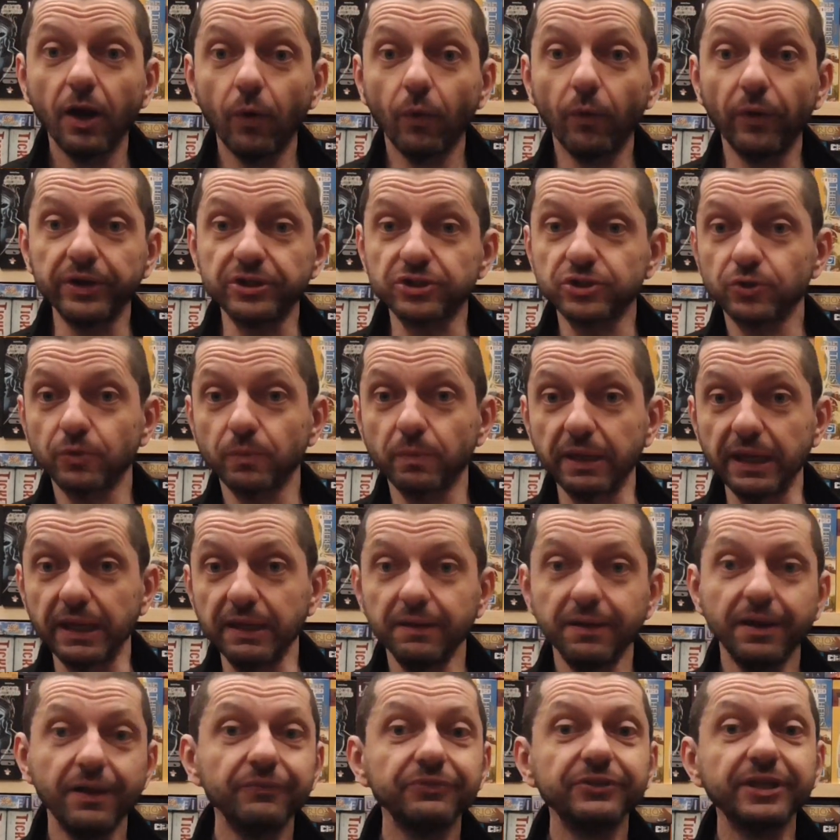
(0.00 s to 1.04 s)
which to
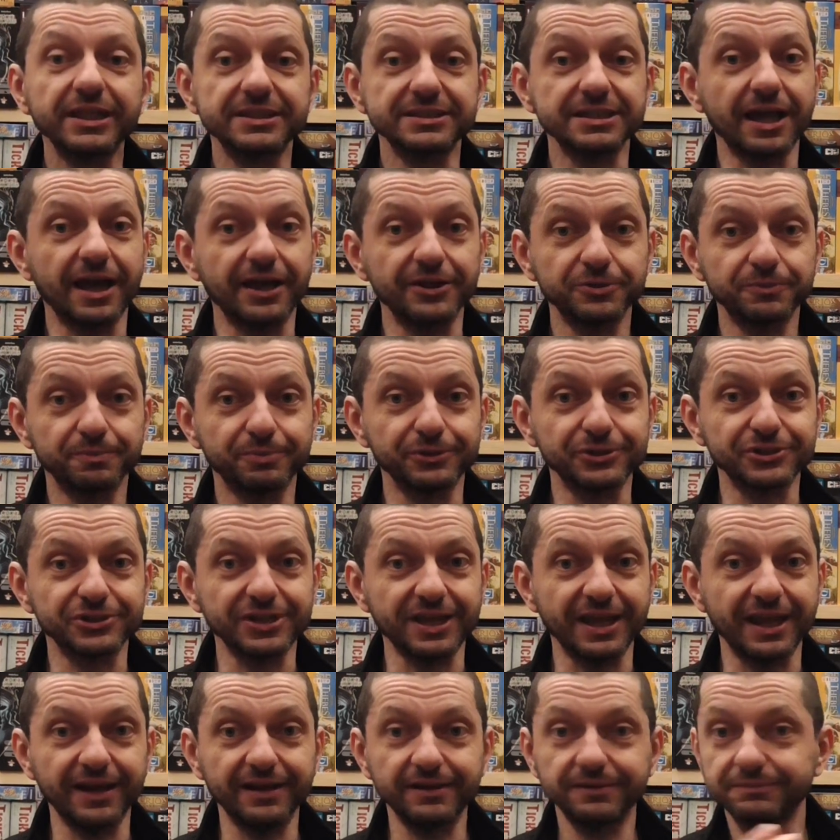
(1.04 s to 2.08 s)
me, that's 100%
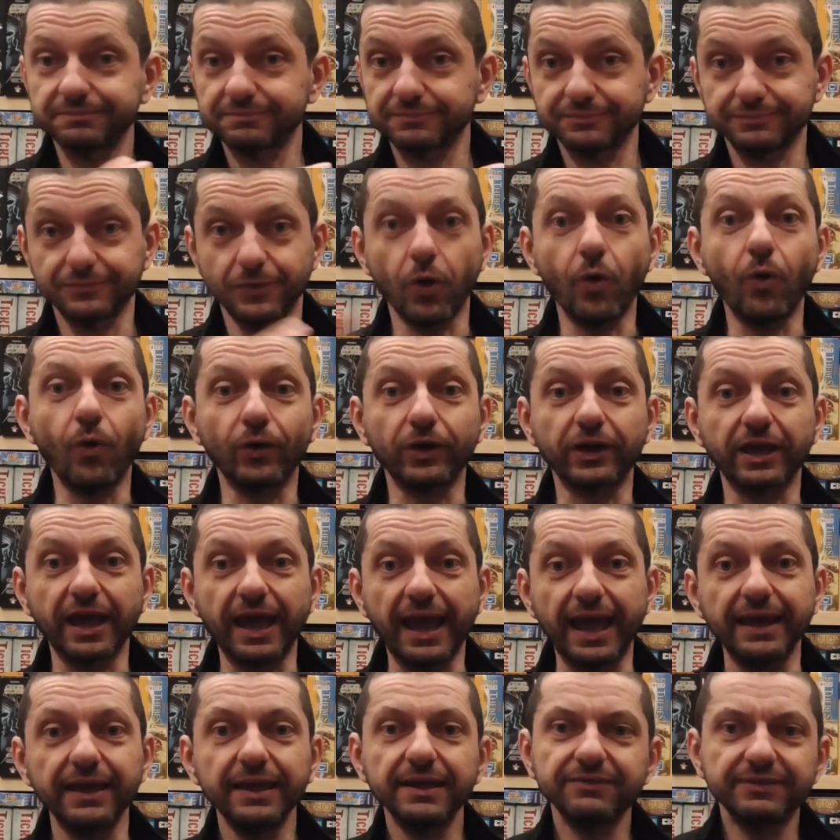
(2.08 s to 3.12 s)
okay.